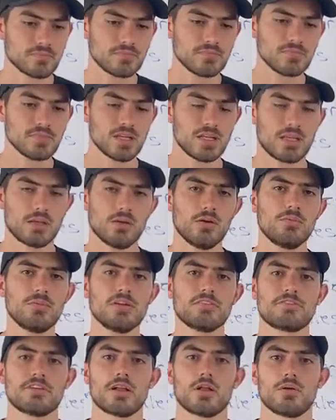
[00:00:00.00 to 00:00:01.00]
you've been
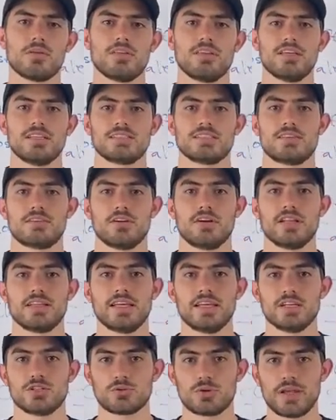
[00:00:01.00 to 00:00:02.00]
following this
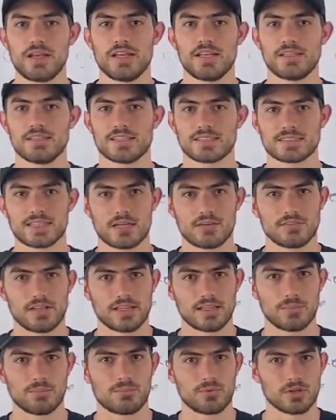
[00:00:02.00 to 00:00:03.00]
30-day training. That's kind of like
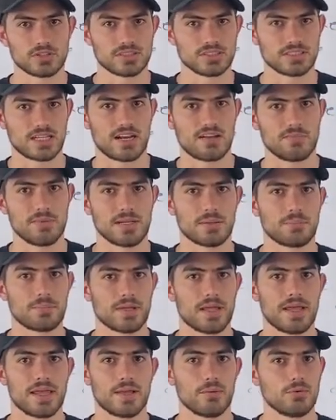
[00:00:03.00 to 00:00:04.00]
the process that I've been
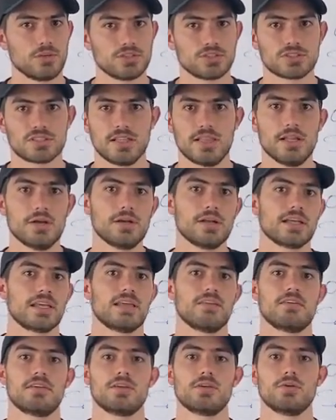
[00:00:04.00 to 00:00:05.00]
applying. We're just literally
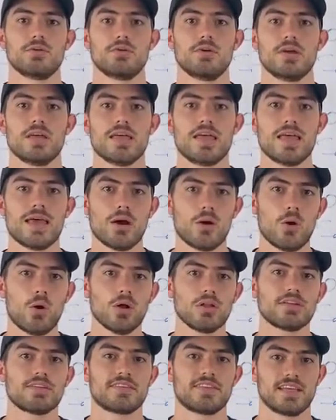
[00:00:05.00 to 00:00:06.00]
giving you
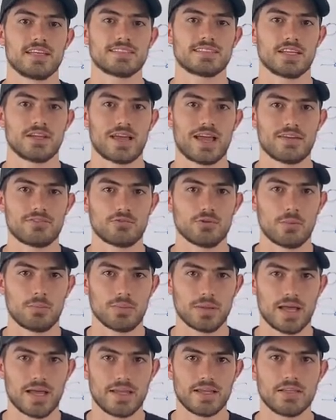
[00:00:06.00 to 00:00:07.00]
all the things that you have to
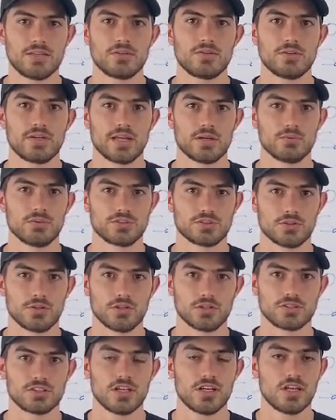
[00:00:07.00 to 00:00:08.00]
apply to get
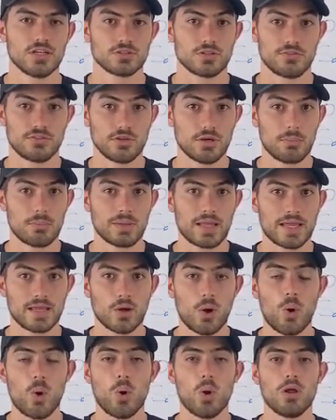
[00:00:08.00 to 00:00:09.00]
results. So if you apply
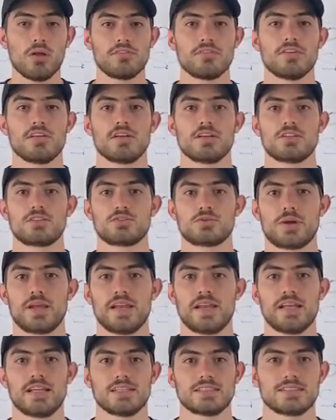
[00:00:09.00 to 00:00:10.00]
all the
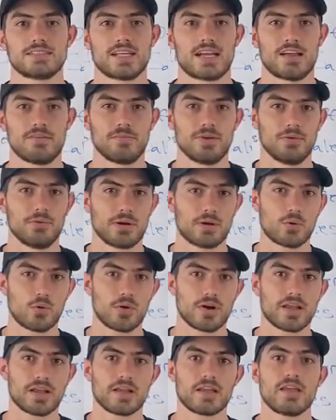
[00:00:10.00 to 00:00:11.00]
trainings that I've been
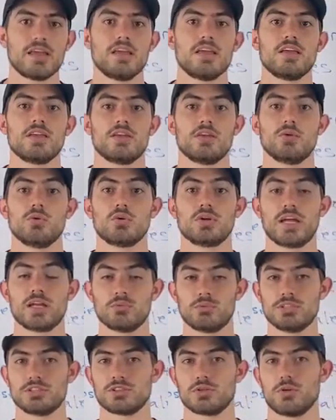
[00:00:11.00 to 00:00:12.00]
recording, you will get
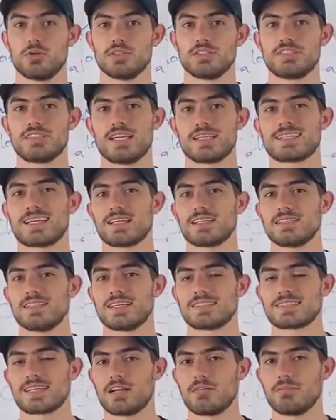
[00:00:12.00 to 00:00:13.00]
results.
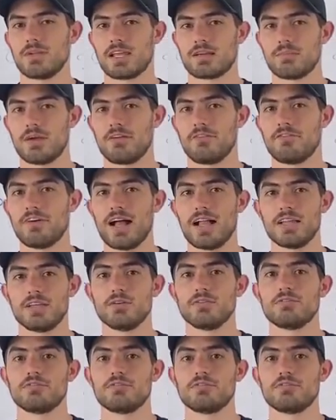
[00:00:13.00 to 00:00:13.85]
That's kind of like my value,